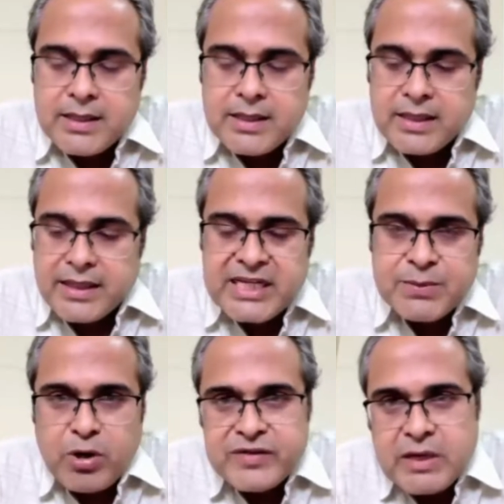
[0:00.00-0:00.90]
The next
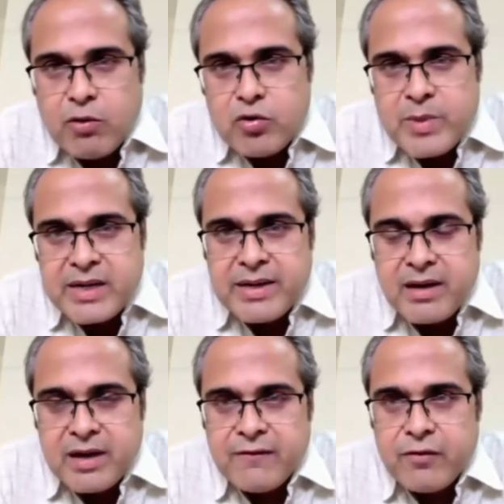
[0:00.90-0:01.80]
point which I want to make
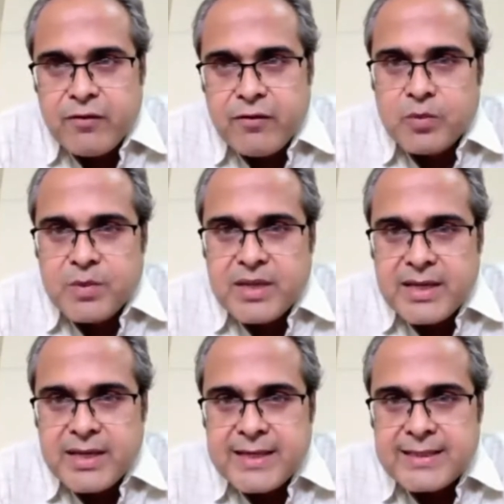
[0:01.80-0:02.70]
regarding fluoroscopy
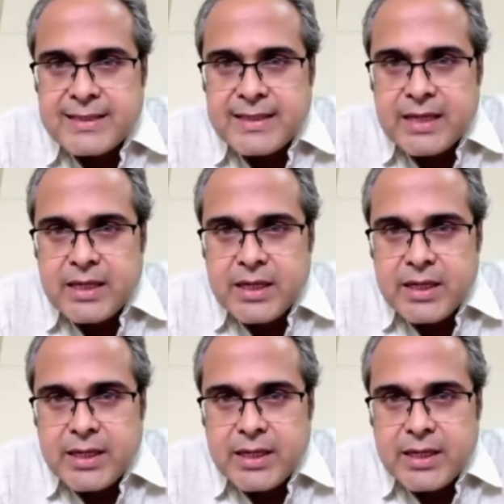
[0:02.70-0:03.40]
is that